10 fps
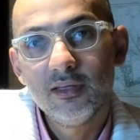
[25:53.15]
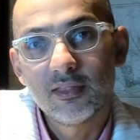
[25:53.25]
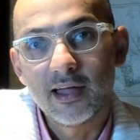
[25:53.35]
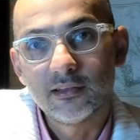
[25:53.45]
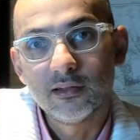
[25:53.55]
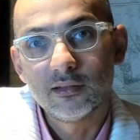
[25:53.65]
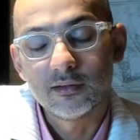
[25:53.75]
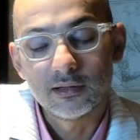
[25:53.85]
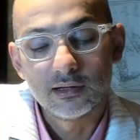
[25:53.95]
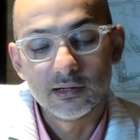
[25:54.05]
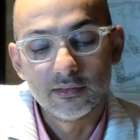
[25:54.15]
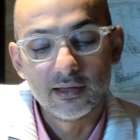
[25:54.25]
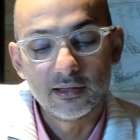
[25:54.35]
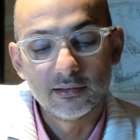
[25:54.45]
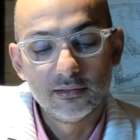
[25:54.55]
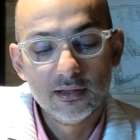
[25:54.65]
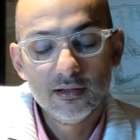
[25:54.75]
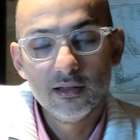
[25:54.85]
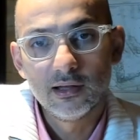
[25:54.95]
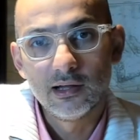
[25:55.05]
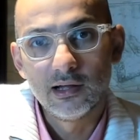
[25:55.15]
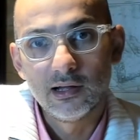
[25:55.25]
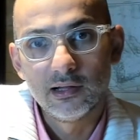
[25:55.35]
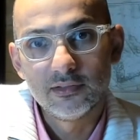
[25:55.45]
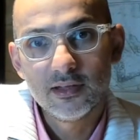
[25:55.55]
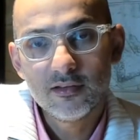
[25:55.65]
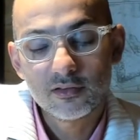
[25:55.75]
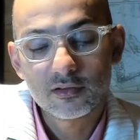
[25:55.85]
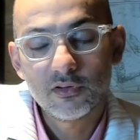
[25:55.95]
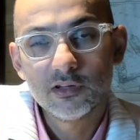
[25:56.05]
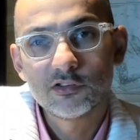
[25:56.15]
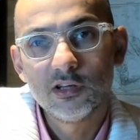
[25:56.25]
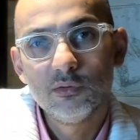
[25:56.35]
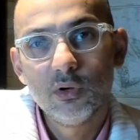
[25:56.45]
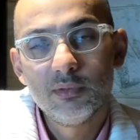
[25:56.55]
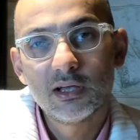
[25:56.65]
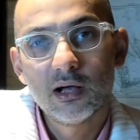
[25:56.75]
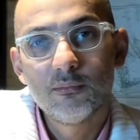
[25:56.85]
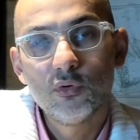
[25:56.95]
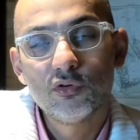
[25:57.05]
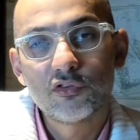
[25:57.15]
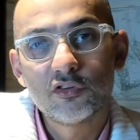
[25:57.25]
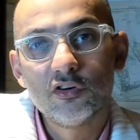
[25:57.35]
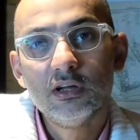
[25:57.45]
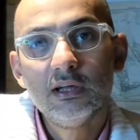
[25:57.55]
that the density function will become also